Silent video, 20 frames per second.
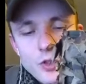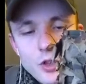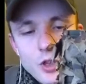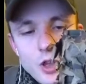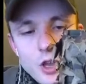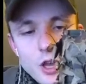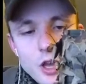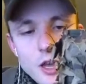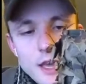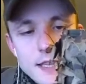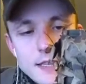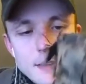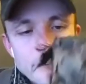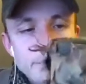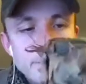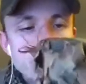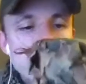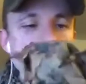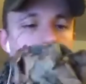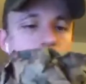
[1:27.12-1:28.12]
it's a
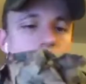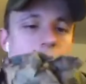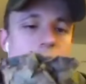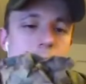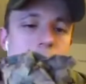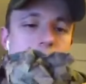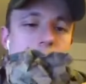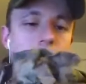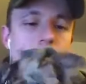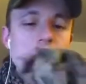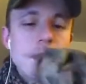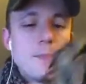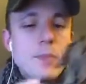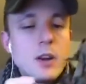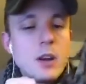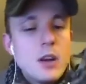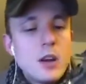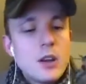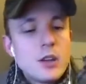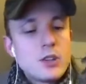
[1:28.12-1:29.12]
cheap
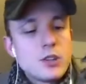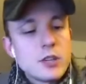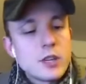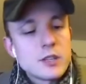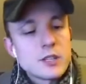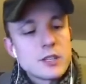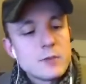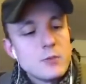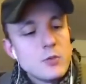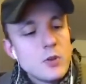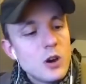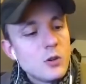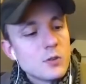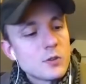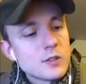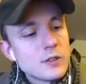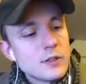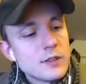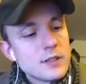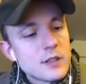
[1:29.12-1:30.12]
Viper adjustable
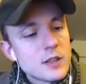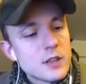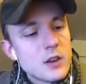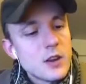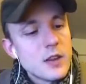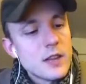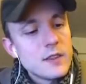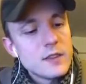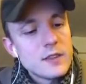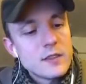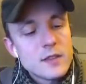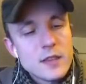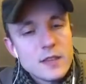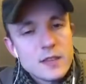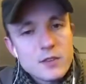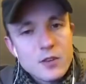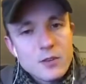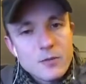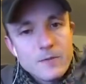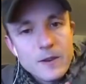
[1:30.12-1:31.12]
holster. It's
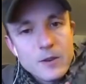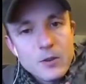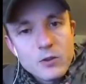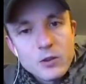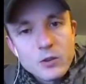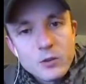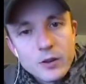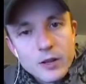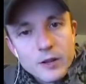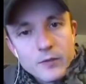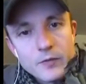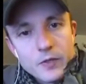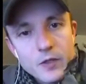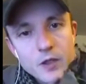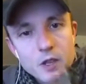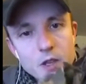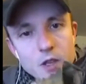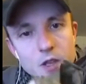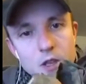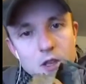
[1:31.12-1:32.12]
got Velcro on it,
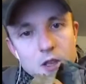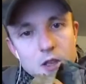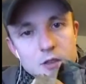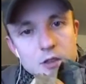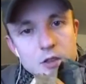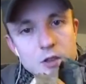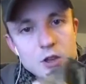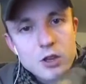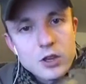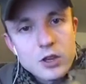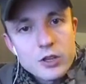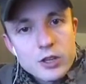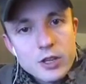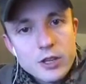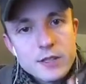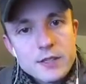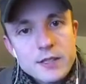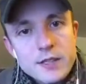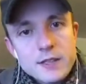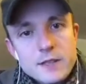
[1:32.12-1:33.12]
so you can
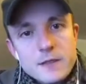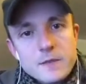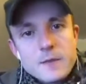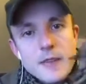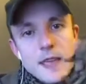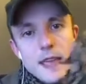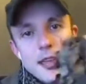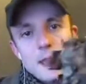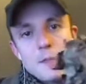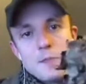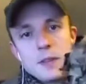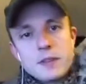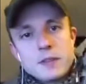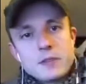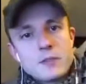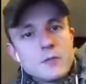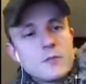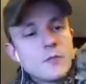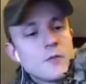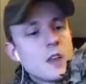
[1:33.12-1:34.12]
adjust it to fit any
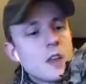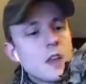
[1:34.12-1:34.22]
pistol.